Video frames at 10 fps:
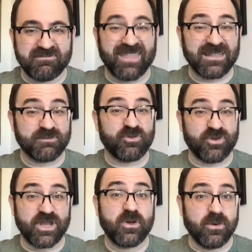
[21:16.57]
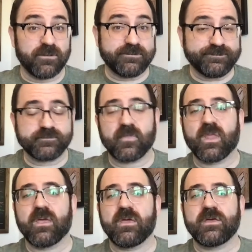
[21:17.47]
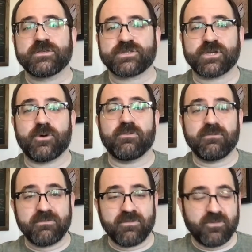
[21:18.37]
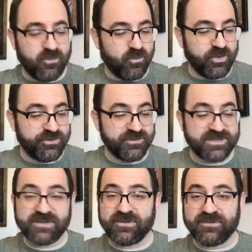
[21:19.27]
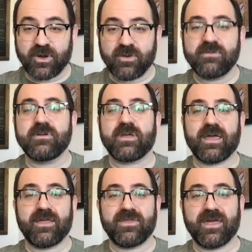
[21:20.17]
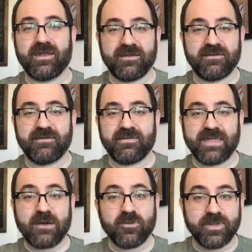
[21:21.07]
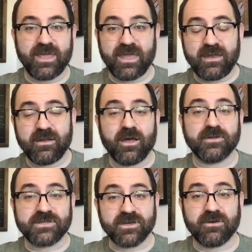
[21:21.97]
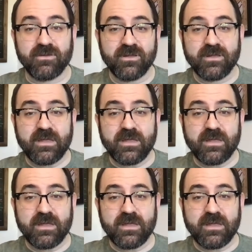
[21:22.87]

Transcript: That's pretty cool. So we'll do Sivivon, and then that will be it until,